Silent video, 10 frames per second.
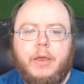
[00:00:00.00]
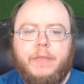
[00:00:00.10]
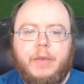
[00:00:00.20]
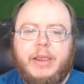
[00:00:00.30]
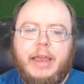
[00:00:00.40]

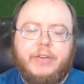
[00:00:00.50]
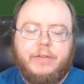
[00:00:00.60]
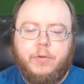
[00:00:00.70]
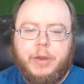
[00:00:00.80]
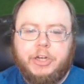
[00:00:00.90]
Then we have an
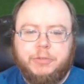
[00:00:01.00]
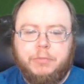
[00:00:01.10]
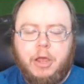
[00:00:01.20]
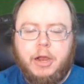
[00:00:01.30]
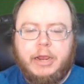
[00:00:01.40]
information
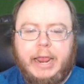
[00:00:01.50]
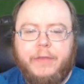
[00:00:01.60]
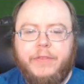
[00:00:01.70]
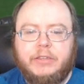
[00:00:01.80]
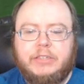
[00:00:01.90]
block,
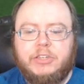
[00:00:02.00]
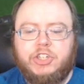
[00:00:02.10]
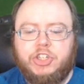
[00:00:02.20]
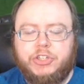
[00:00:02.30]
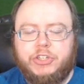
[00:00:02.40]
and this is
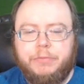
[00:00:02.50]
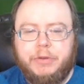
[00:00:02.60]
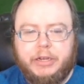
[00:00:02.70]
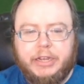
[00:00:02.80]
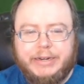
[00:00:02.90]
just some
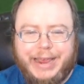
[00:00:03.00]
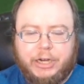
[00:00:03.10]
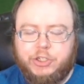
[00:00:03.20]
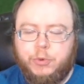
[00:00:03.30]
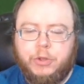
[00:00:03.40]

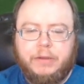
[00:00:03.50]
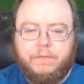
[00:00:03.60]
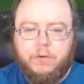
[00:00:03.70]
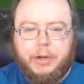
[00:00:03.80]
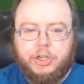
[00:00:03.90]
contextual
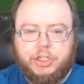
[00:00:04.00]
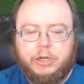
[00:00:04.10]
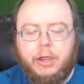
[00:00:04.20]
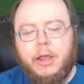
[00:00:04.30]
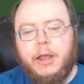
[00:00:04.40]

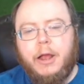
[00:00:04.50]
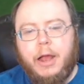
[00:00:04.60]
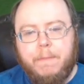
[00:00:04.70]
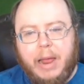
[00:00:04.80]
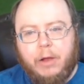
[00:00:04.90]
information
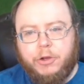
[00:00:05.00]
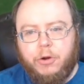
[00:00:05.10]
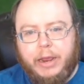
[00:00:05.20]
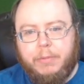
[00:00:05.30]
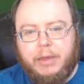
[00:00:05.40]
about your
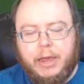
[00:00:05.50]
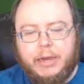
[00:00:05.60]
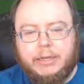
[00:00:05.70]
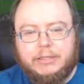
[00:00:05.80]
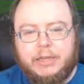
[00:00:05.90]

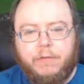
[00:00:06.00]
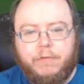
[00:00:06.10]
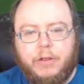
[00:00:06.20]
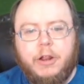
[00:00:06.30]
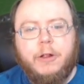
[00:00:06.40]
API itself.
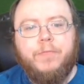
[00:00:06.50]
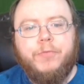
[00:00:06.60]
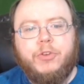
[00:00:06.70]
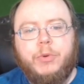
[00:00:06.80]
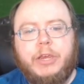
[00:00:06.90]

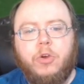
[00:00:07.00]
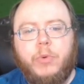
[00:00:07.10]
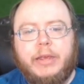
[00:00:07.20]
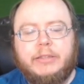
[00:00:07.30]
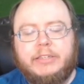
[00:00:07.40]
So here
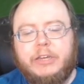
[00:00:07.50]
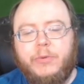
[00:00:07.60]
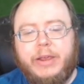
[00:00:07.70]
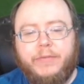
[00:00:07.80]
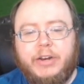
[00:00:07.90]
we can see
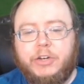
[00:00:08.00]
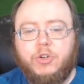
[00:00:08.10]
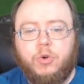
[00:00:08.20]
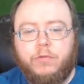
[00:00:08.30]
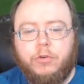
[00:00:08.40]
we have an
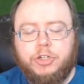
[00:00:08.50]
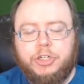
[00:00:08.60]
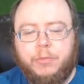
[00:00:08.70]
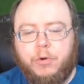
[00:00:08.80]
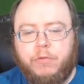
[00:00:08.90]
internal version
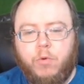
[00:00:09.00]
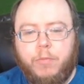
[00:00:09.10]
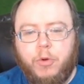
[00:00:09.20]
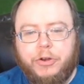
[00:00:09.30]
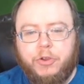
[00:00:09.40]
number of
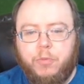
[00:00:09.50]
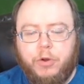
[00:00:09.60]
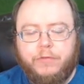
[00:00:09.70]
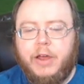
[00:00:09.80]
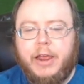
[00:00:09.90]

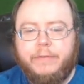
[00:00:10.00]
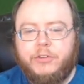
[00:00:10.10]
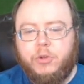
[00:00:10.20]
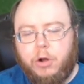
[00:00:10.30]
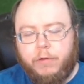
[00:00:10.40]
1.2.5,
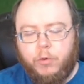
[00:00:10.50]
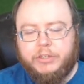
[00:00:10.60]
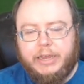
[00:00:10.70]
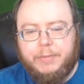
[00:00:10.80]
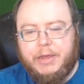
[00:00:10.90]
so our
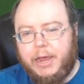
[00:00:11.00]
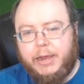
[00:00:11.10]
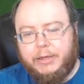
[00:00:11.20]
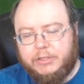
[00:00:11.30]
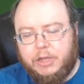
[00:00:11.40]
voice
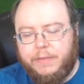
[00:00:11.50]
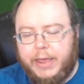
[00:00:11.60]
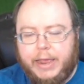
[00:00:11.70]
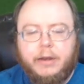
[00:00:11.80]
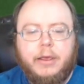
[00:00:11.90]
API is on
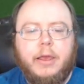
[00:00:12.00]
that.